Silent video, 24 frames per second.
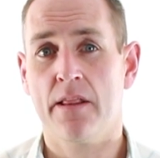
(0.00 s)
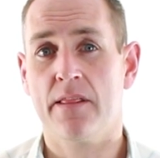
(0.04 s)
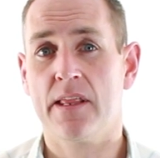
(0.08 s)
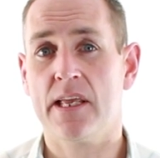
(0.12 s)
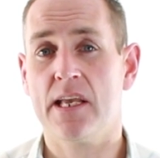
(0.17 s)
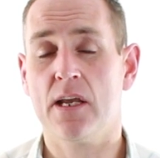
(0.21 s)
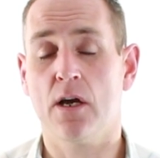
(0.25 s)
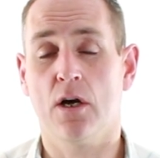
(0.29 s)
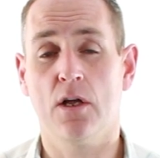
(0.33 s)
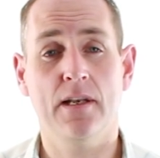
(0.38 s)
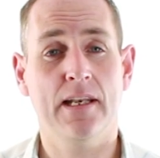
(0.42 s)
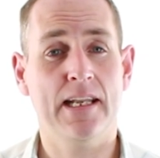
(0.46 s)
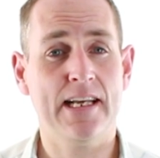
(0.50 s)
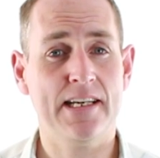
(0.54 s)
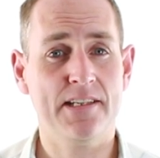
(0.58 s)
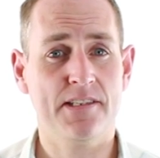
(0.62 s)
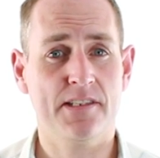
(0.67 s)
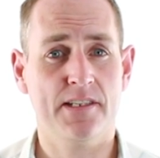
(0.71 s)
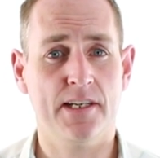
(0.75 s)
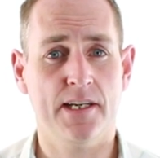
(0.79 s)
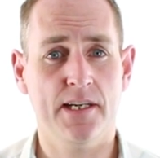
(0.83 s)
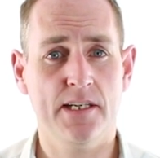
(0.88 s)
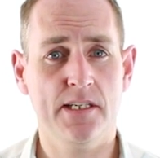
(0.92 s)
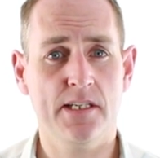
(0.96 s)
The
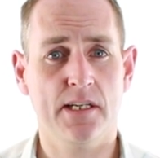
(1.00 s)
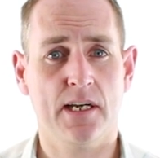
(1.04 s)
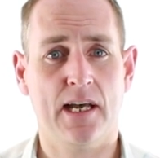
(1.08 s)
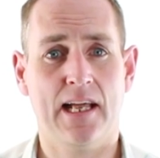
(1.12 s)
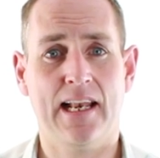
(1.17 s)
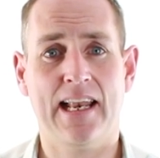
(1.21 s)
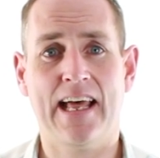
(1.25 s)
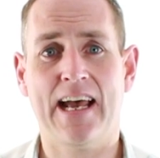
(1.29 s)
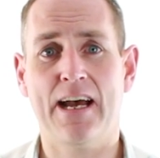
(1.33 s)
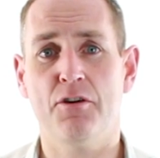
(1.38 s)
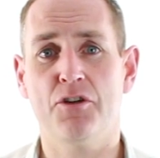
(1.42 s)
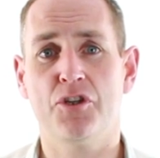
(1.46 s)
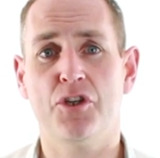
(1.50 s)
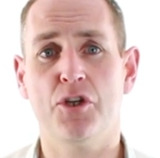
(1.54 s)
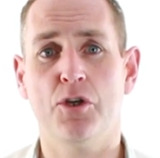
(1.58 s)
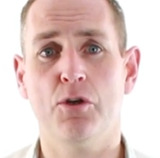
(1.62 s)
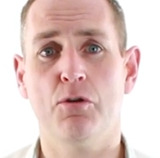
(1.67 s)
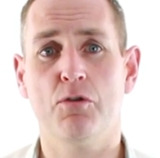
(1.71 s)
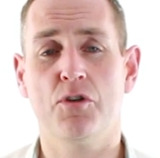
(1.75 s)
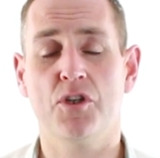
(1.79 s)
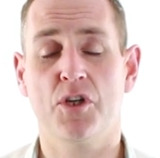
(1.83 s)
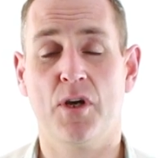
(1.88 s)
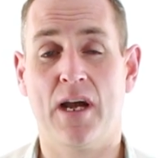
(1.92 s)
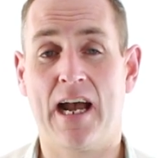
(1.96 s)
unlisted allows
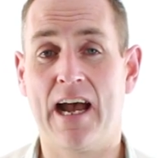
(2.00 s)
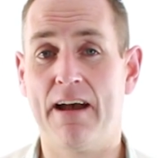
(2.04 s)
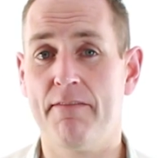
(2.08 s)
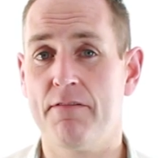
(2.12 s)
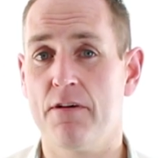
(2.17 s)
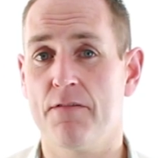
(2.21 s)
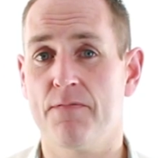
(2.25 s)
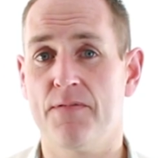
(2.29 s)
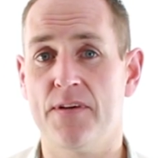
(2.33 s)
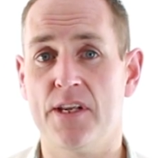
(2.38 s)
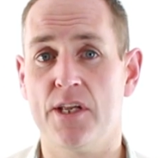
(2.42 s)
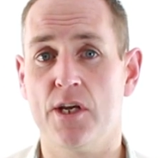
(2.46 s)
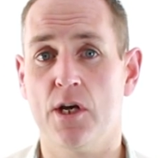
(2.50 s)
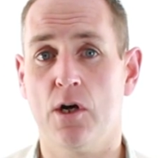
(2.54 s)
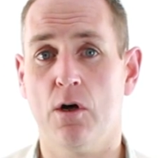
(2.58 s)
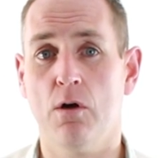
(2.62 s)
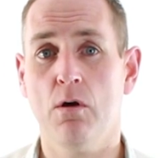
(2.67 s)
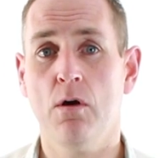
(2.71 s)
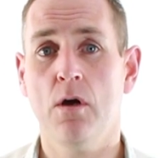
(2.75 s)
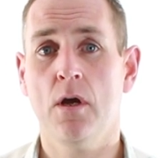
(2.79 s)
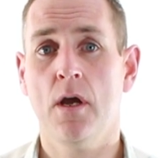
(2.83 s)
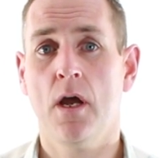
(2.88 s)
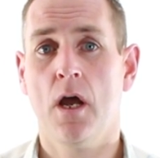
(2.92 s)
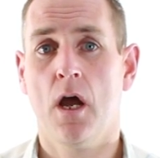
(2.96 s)
you to have your
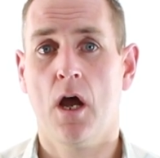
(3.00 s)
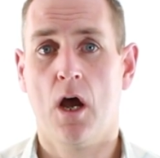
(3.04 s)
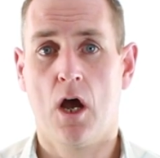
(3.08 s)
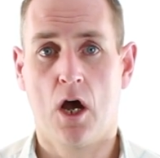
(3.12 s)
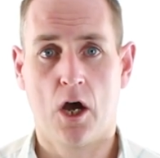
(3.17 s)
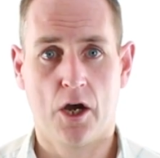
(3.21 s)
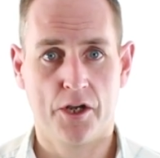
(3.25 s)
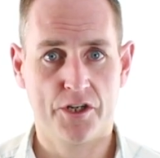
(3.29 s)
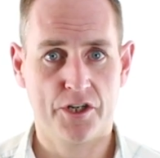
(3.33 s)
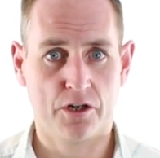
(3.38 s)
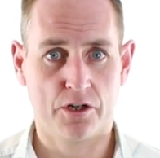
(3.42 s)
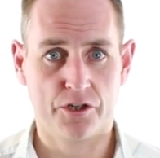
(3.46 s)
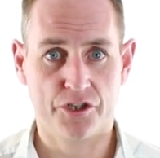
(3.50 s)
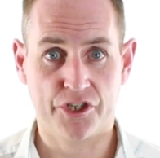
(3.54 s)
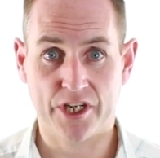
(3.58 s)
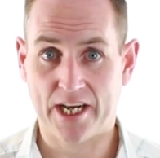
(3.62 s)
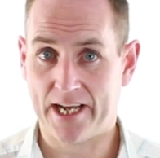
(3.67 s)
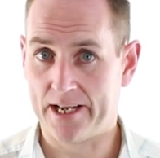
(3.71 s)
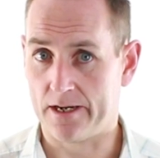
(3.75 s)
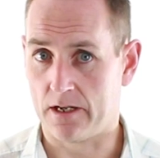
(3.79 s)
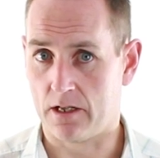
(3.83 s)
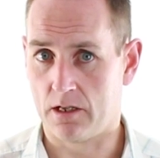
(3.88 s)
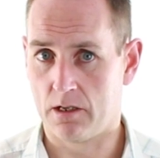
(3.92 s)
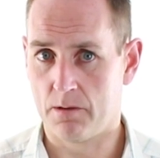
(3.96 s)
video on your
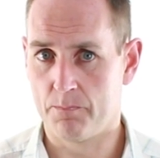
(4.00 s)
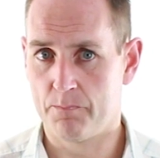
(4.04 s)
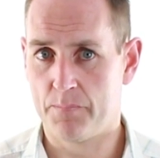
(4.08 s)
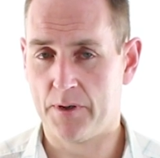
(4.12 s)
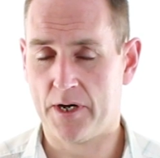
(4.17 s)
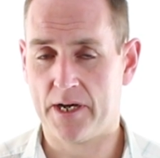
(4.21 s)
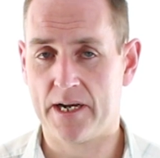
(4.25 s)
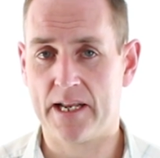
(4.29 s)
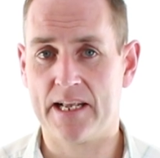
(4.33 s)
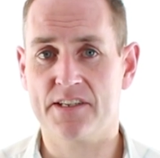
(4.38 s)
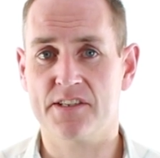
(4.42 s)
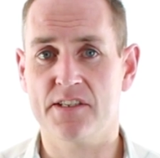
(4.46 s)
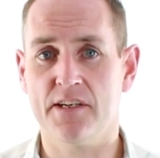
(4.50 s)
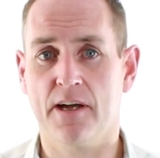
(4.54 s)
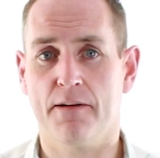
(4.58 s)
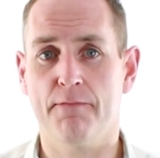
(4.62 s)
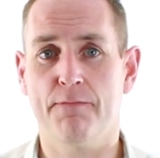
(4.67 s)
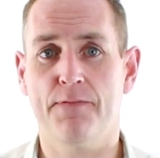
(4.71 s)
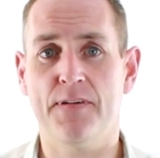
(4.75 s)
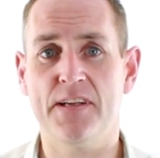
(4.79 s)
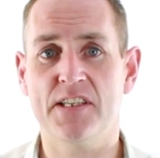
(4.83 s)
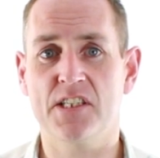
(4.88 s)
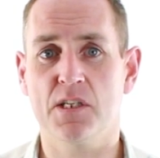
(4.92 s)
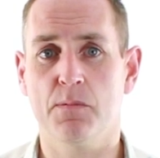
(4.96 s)
channel, but it's
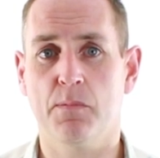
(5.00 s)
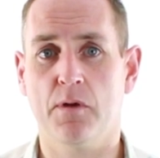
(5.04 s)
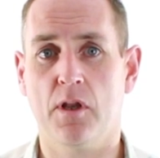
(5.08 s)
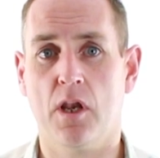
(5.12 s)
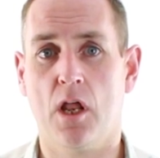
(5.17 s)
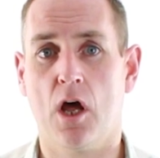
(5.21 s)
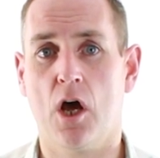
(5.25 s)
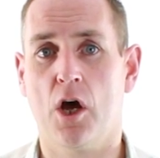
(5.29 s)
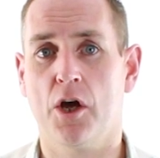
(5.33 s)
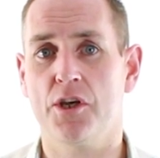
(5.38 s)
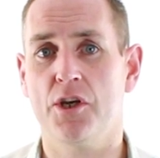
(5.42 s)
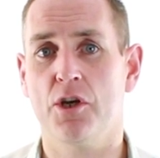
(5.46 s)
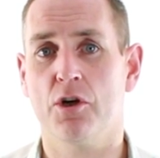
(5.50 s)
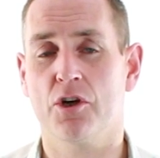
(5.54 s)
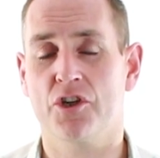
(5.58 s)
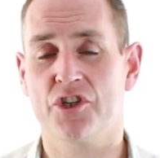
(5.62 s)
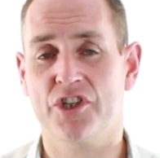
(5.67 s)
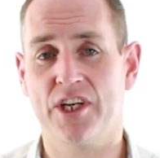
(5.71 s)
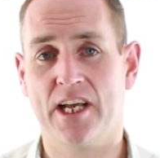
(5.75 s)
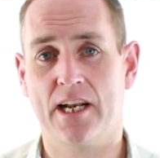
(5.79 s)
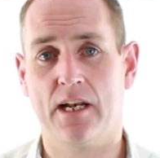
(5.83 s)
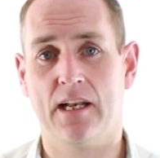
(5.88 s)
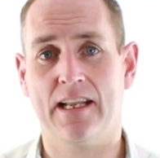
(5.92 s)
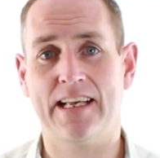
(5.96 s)
not visible on your
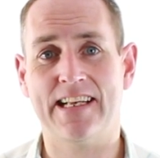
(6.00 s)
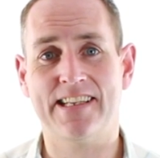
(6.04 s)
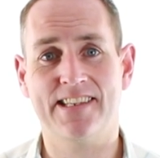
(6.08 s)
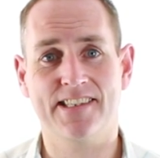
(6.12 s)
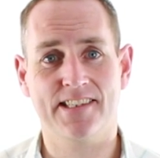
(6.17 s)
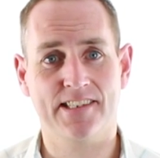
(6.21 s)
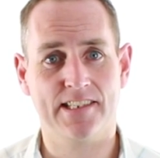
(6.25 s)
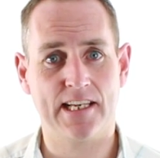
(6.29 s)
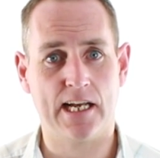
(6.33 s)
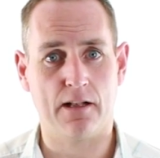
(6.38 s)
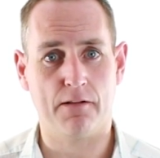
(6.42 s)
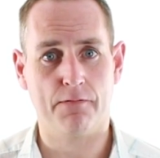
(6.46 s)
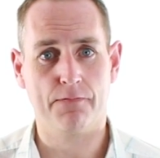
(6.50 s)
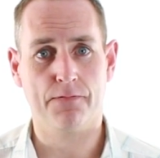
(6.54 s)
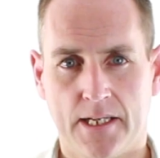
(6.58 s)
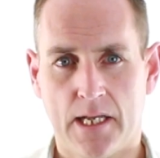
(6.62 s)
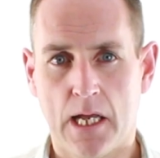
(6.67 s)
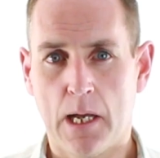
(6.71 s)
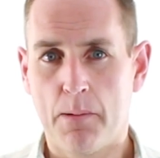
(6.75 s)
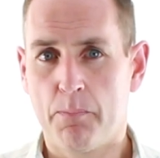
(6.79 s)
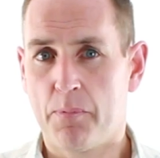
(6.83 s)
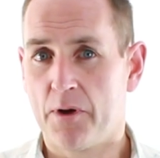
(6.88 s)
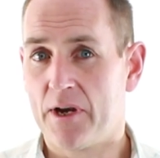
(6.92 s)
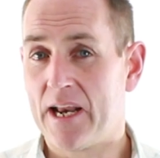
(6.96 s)
channel itself,
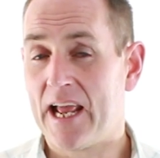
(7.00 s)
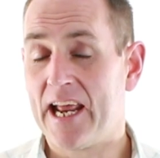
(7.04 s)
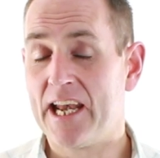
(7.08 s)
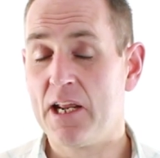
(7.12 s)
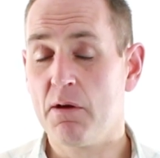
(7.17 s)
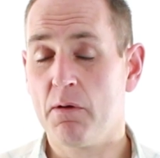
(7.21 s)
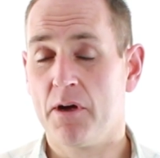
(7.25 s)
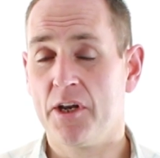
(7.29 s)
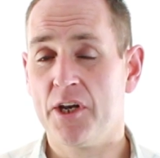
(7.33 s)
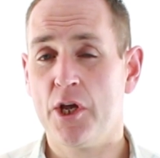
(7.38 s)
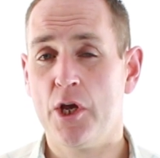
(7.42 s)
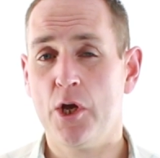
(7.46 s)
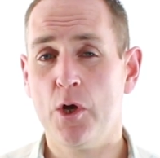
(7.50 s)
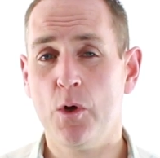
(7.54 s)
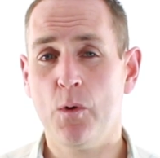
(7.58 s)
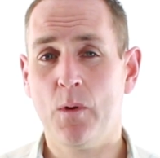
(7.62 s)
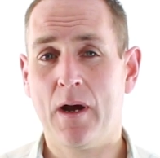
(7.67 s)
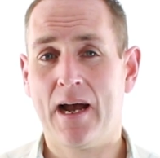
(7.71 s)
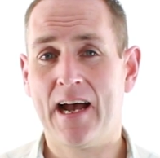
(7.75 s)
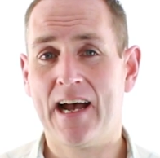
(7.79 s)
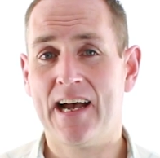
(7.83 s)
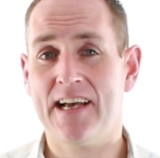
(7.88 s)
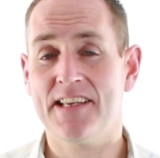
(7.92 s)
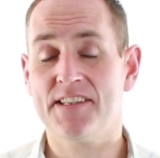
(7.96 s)
but anyone
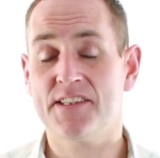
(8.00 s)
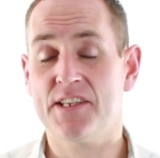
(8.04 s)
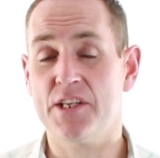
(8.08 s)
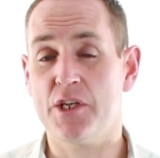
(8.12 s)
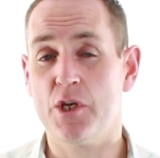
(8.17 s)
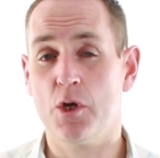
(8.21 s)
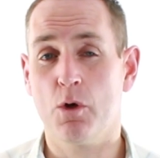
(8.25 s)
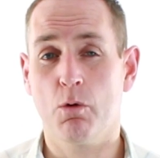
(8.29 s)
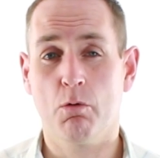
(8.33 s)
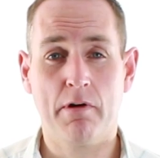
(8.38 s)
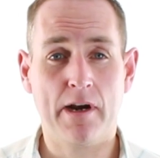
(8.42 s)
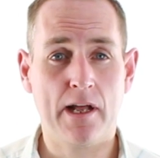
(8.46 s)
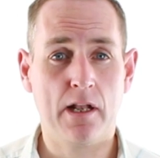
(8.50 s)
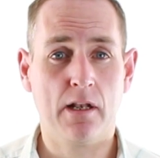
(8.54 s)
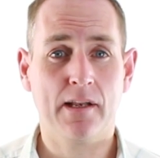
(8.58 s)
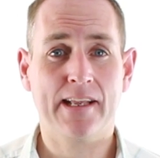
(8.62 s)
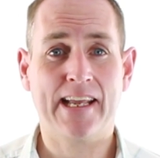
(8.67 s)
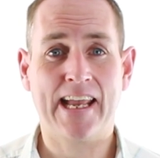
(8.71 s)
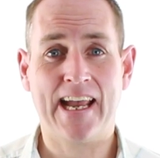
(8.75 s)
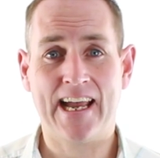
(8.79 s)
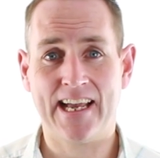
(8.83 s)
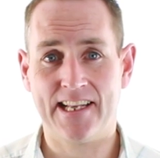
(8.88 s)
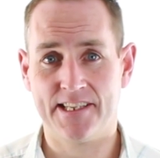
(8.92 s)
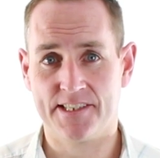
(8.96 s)
who has the U R L
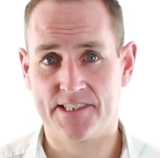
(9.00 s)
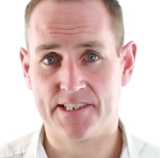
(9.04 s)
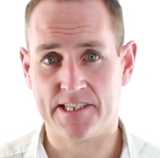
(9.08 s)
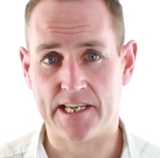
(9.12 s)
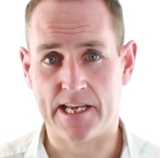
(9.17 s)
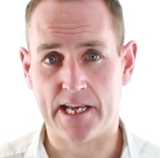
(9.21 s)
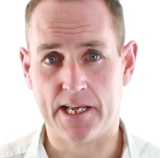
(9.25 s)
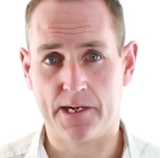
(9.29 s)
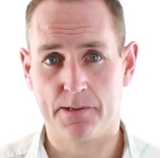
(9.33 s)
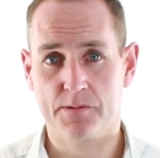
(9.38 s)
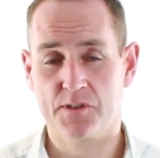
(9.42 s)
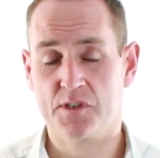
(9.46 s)
can see it.